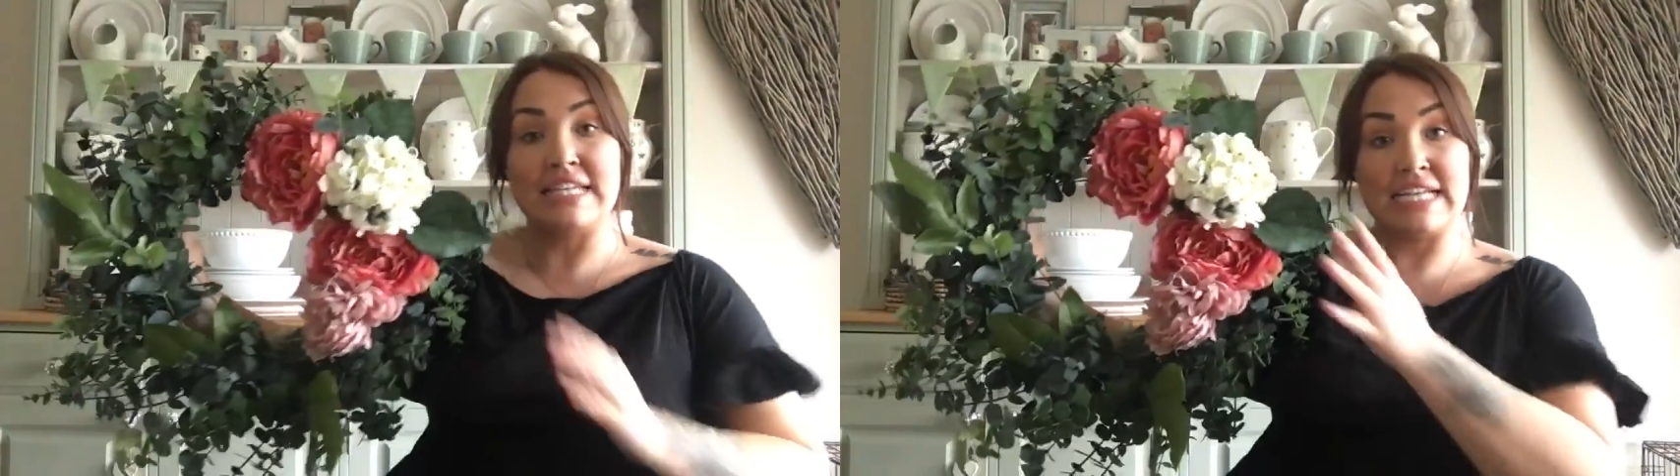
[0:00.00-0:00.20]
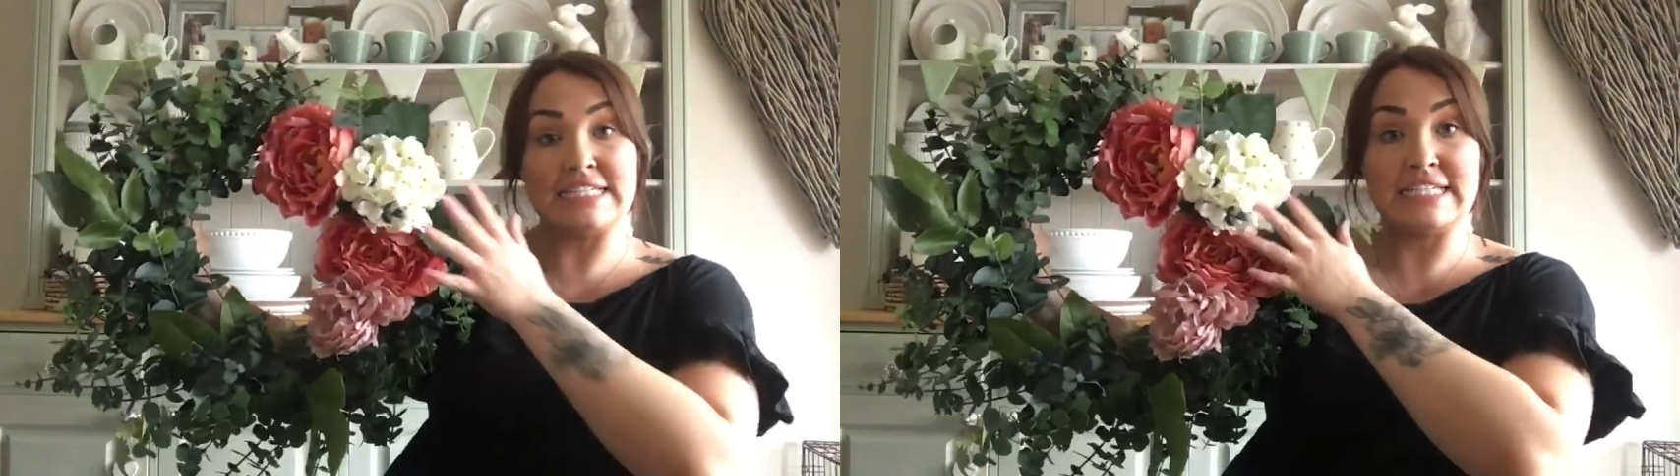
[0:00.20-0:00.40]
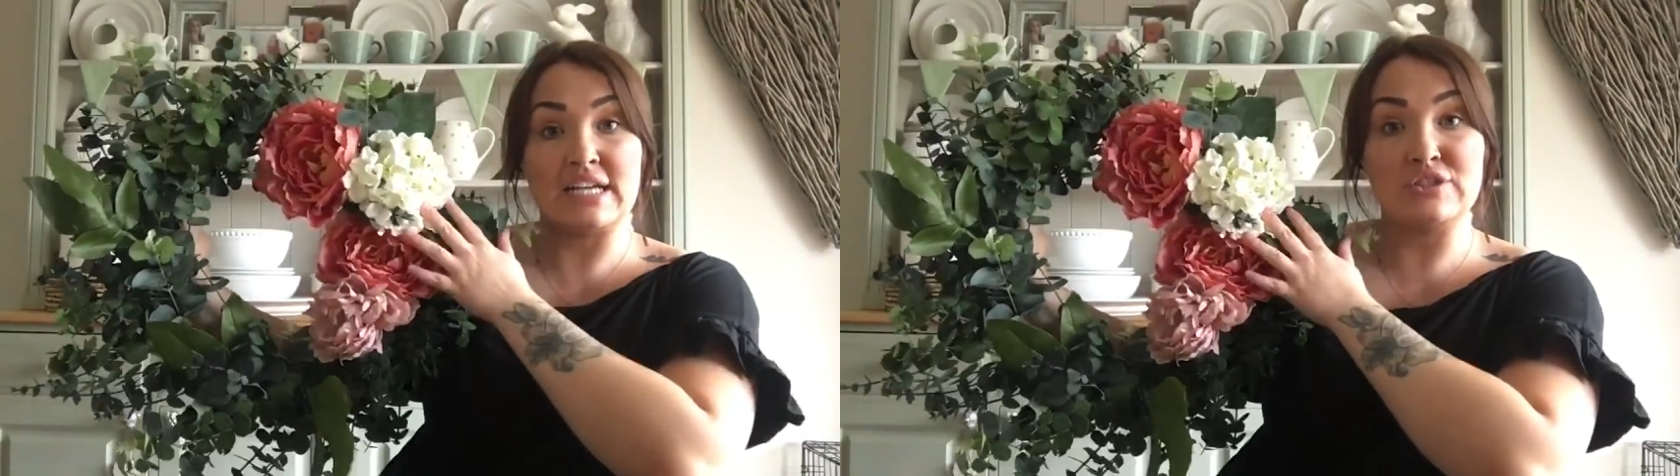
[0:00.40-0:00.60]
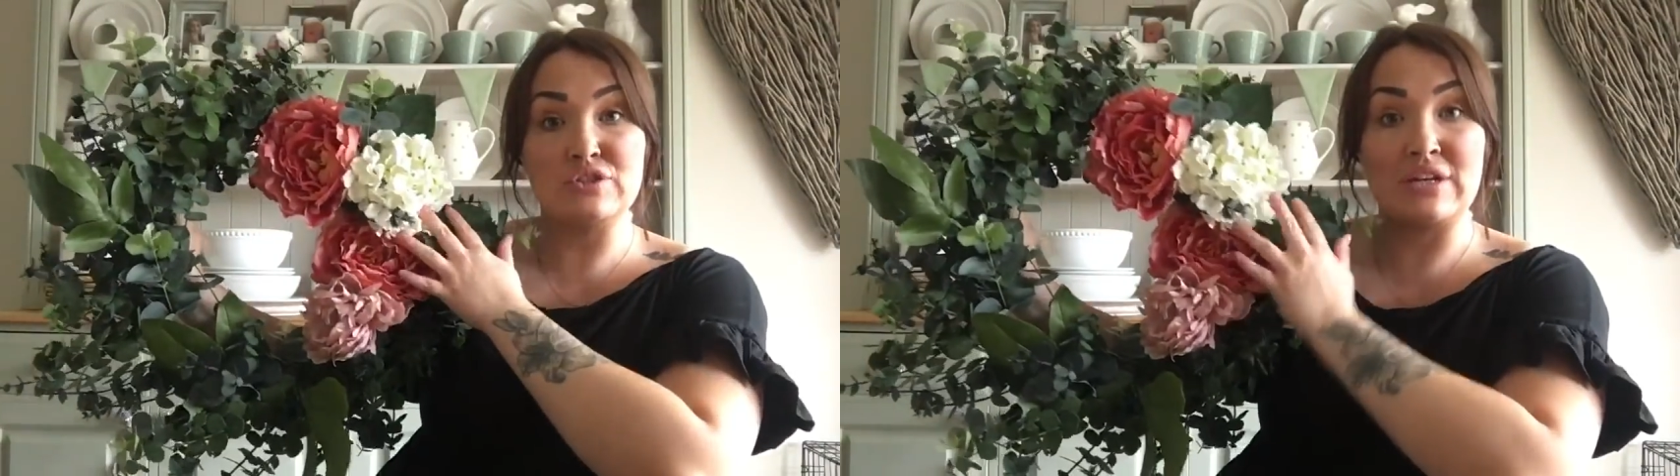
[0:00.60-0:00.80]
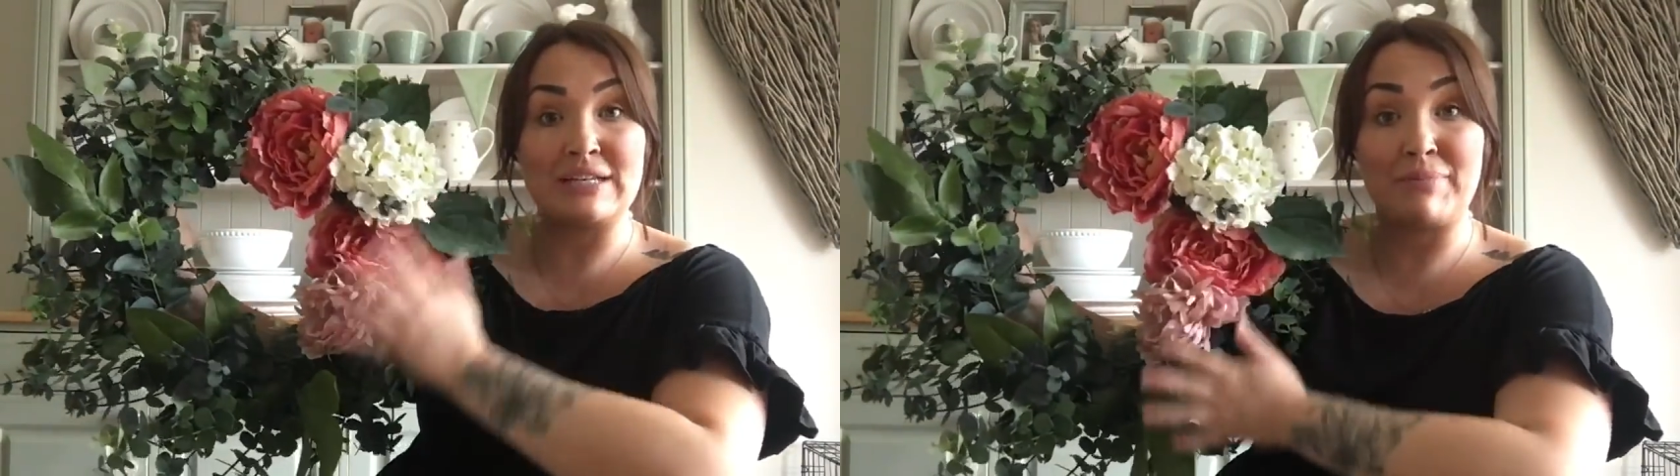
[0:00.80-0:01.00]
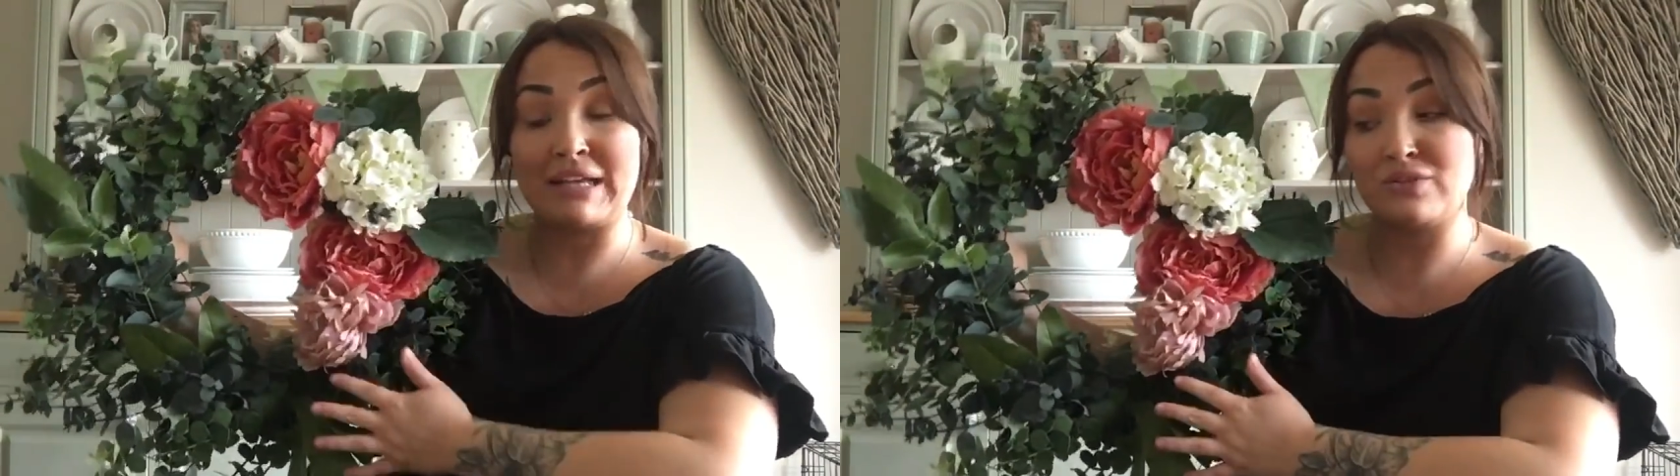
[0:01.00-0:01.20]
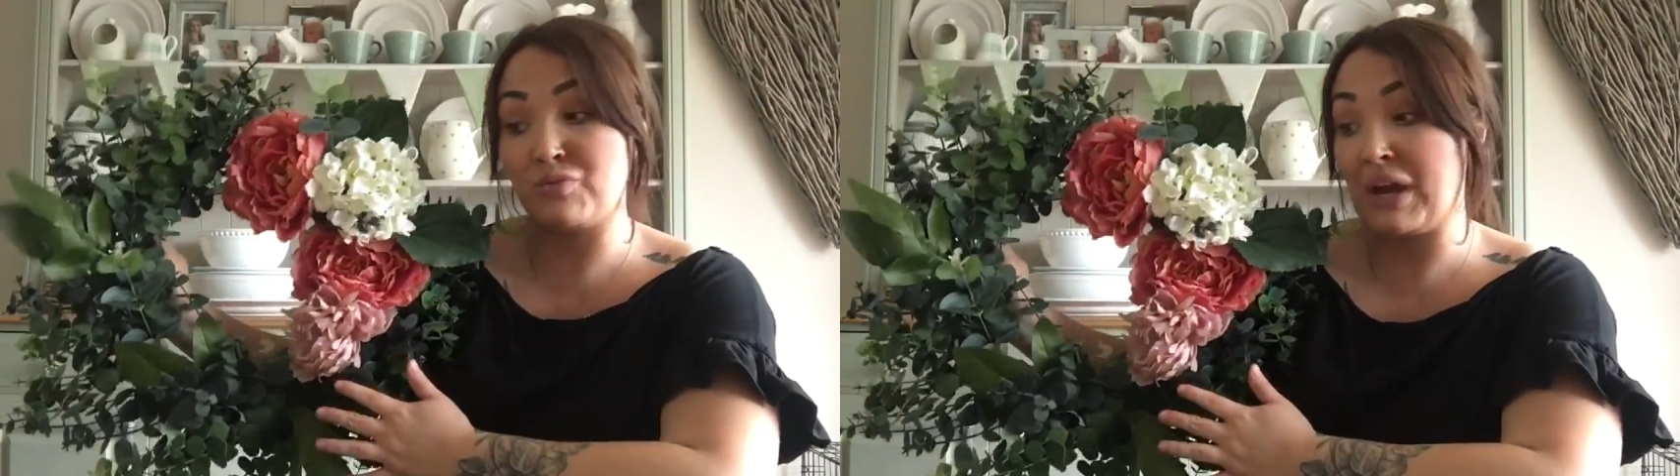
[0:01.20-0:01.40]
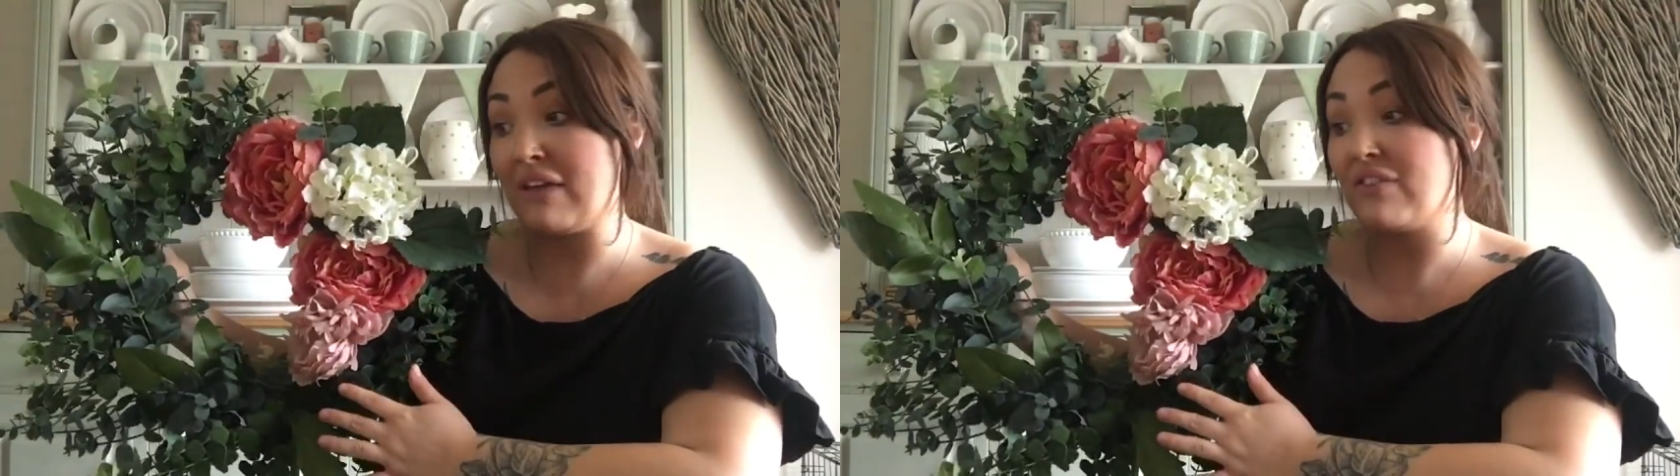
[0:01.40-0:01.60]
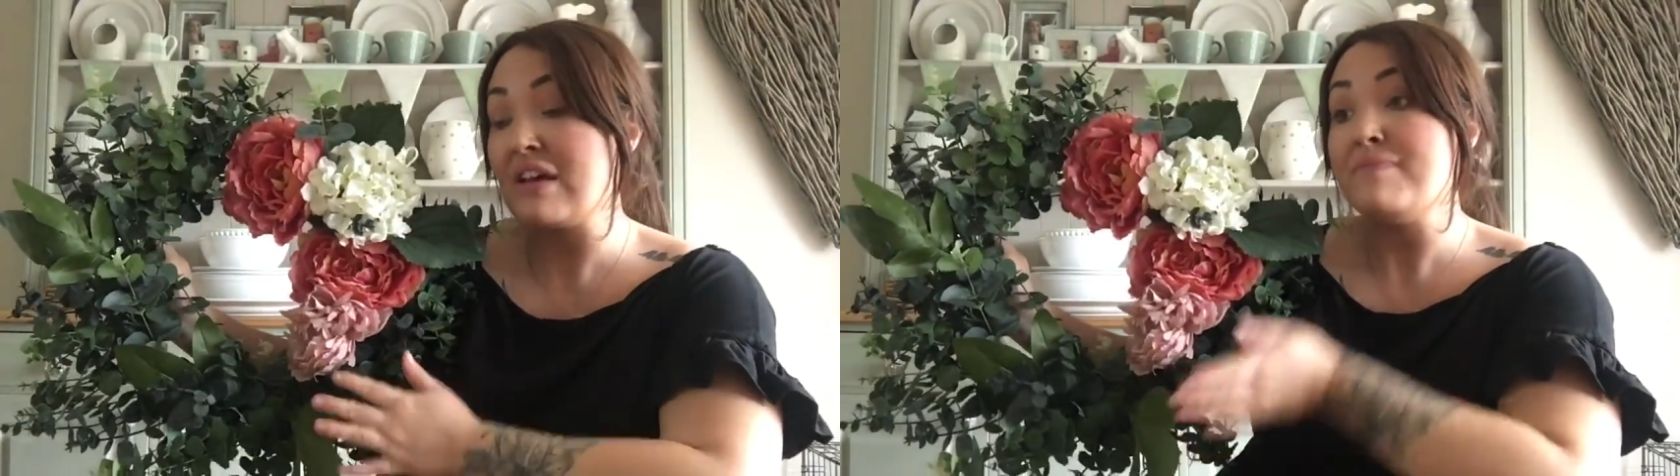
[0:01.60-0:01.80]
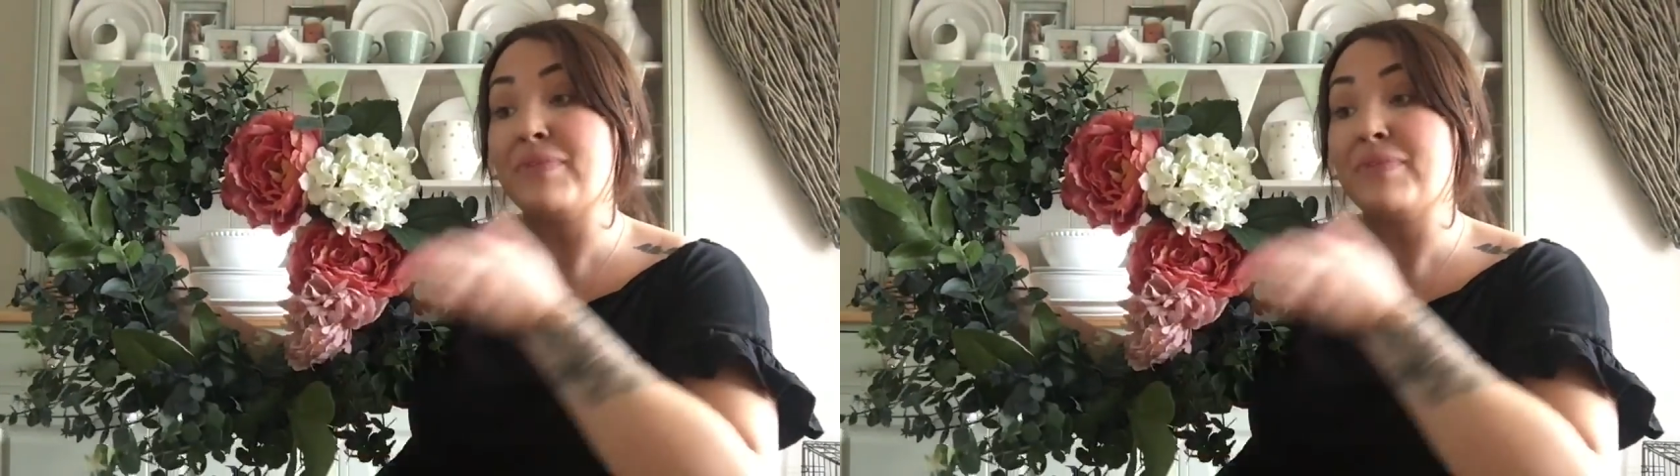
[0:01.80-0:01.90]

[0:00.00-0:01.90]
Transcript: needing a solid base wreath.